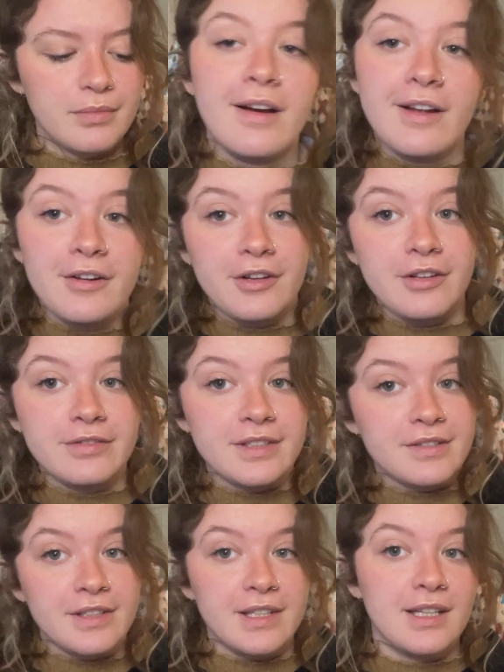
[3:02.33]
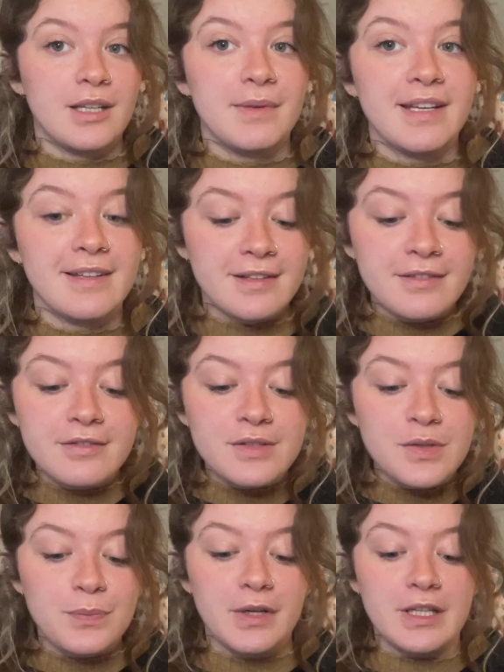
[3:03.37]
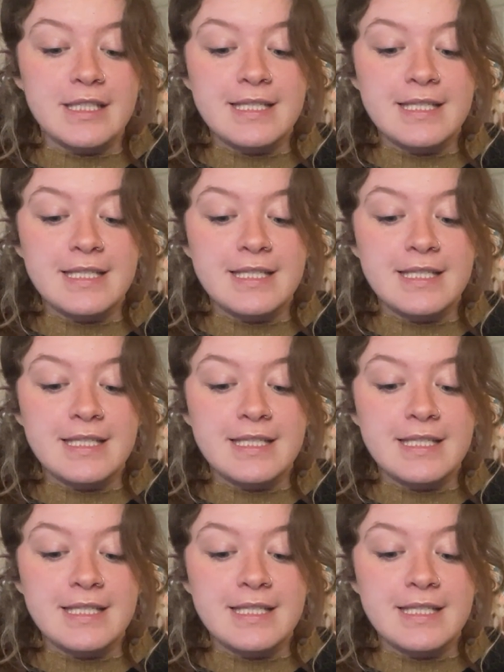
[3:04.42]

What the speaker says: I don't know if it's really going to make a difference, but